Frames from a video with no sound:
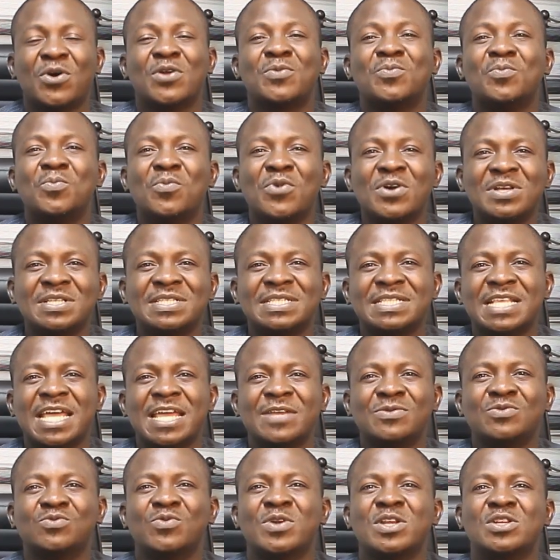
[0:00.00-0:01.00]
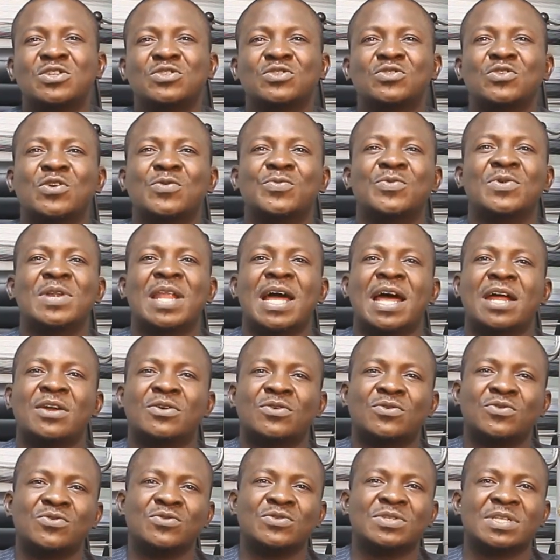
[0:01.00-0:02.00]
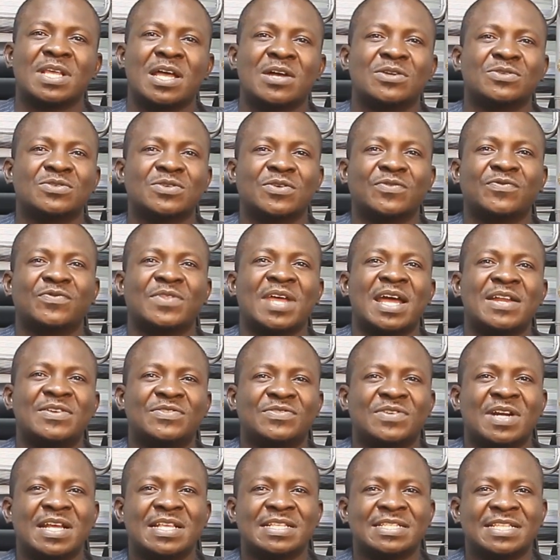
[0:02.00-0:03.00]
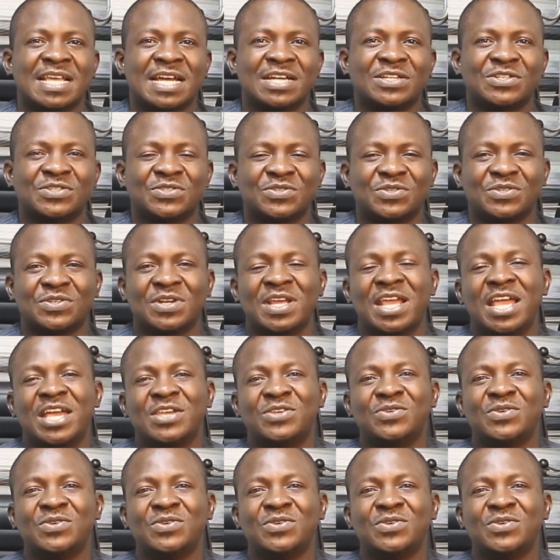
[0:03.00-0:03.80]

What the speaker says: but most times when trouble arose out of that transaction,